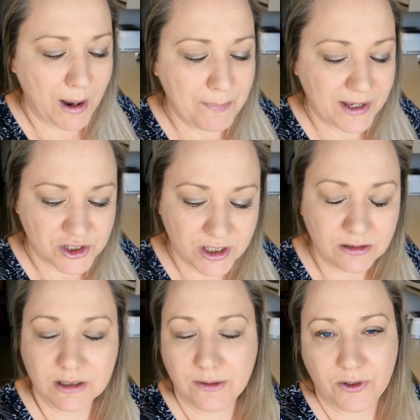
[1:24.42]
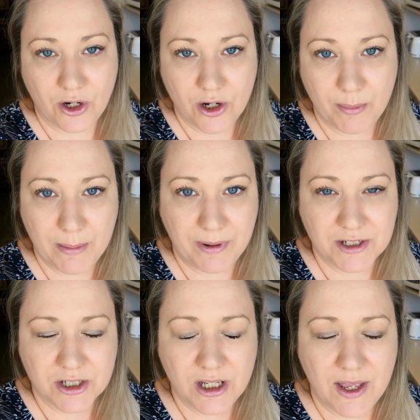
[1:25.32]
budget, if you don't know my
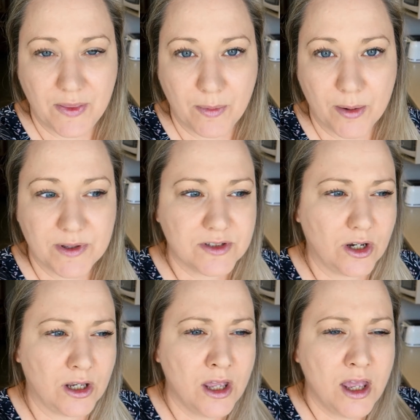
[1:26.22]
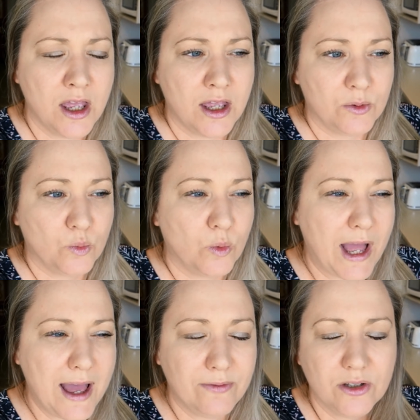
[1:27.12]
budget at the moment, so
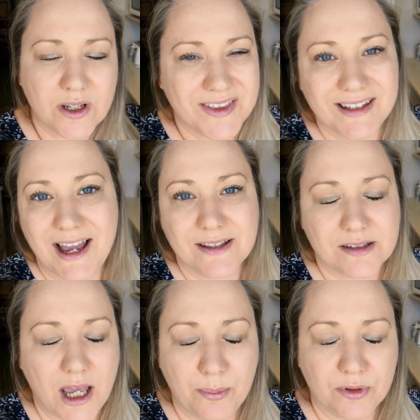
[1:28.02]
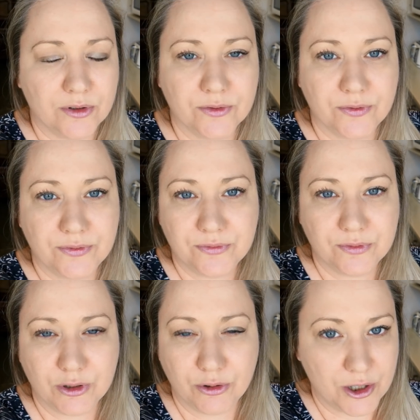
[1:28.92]
have a look at the last couple of
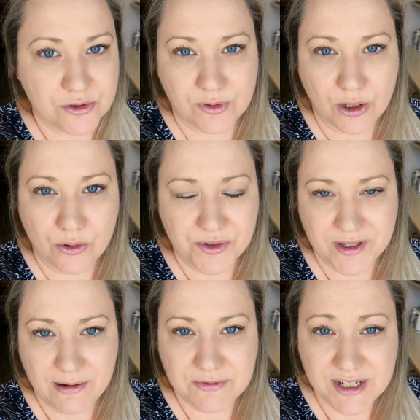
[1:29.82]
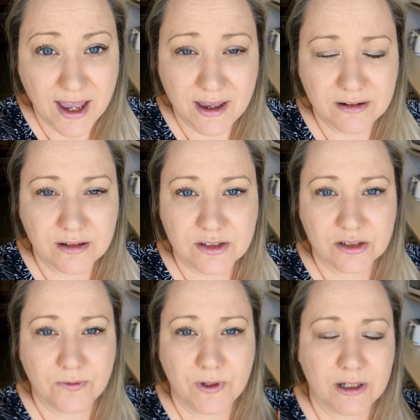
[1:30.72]
grocery hauls I've done to
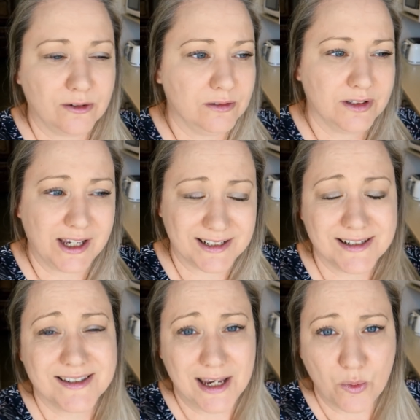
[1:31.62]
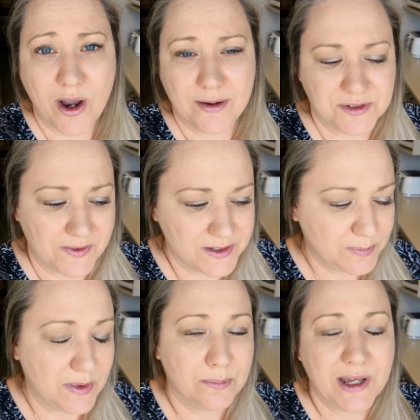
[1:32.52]
figure, like, to see why I've done this,
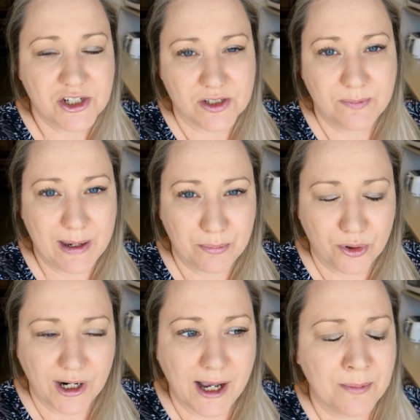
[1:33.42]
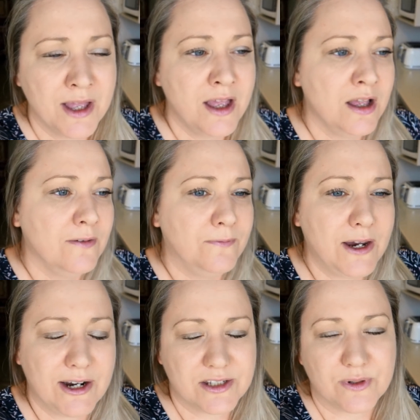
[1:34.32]
but the budget's been put up.
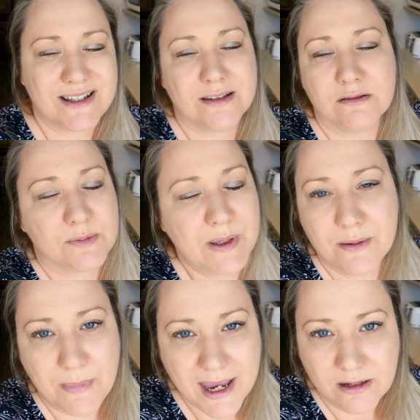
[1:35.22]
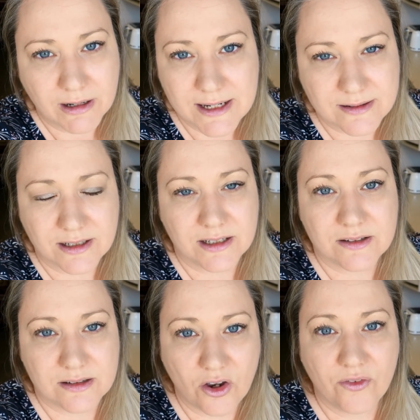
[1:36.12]
Various reasons, but the main reason
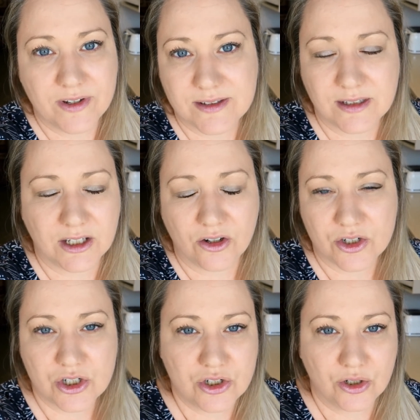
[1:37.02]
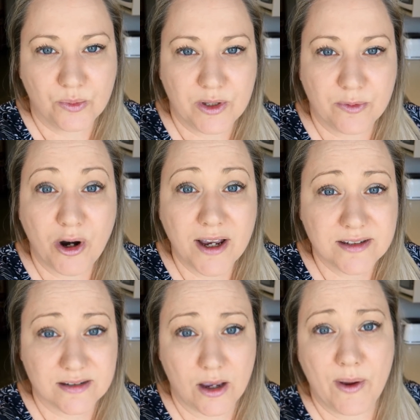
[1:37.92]
is obviously got to do with
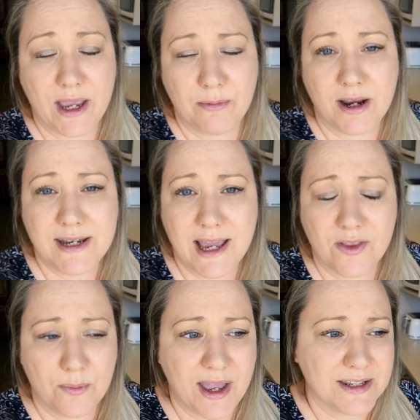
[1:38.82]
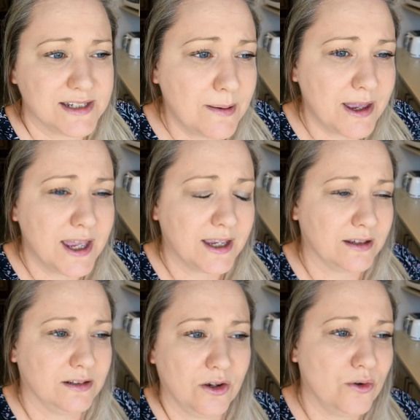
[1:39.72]
prices going up right now and the
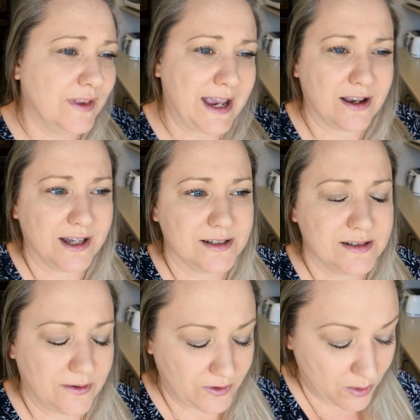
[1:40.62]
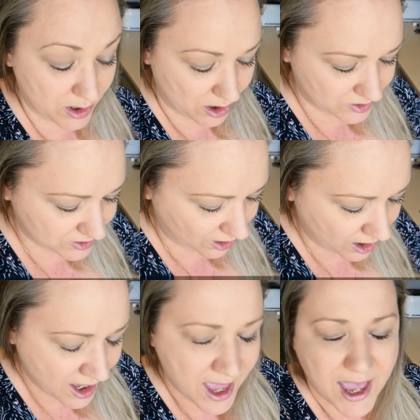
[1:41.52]
pandemic, all that kind of stuff going on. So
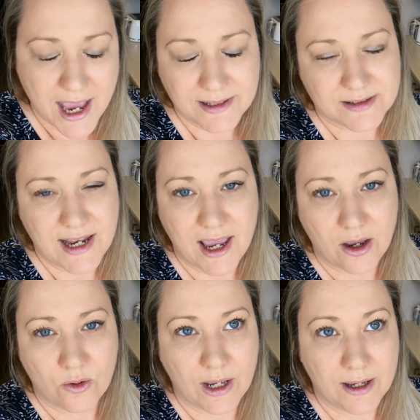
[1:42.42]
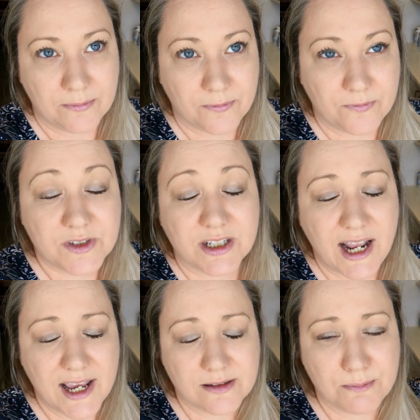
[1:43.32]
it's now,
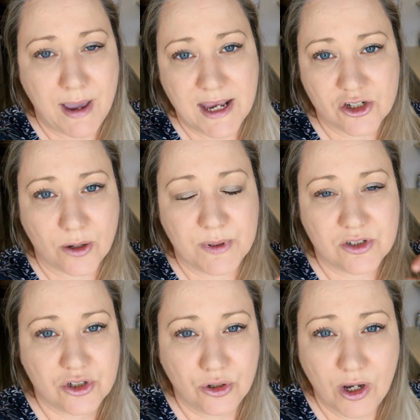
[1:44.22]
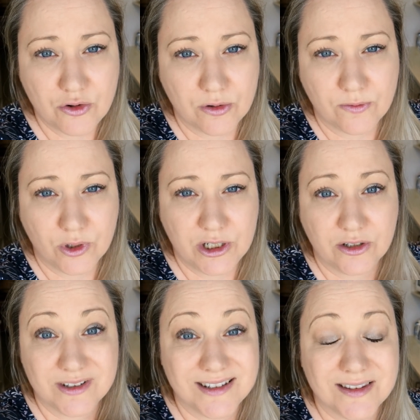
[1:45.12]
today's main shop is
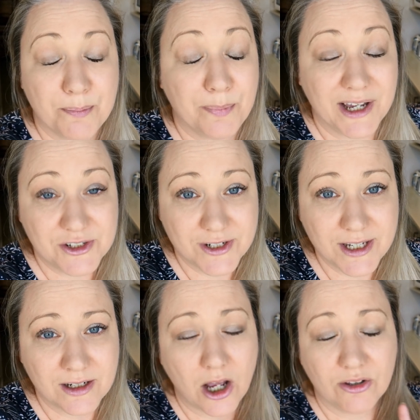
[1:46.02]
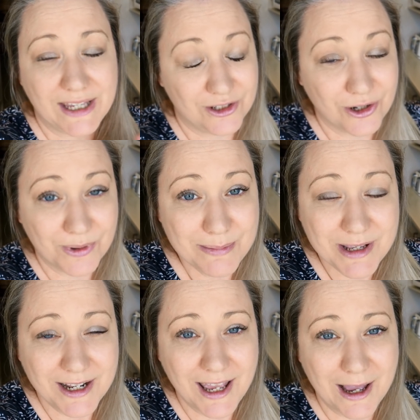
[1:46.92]
$240 is the budget. I'll let you know in a
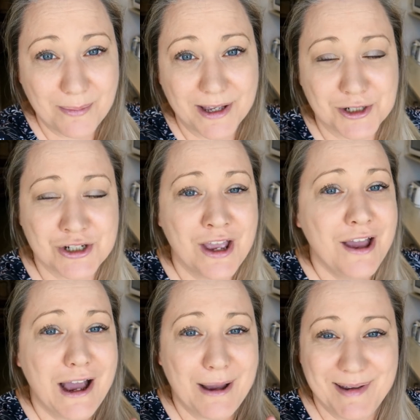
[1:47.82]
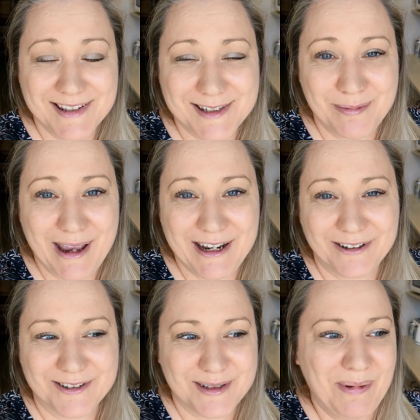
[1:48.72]
minute how much I'm estimating
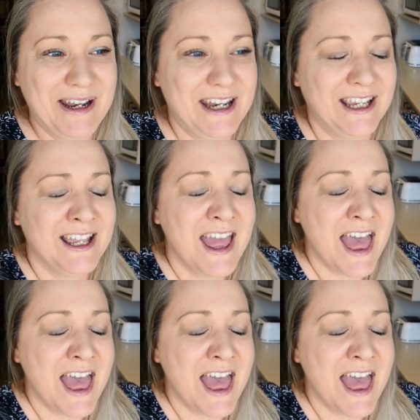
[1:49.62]
on spending.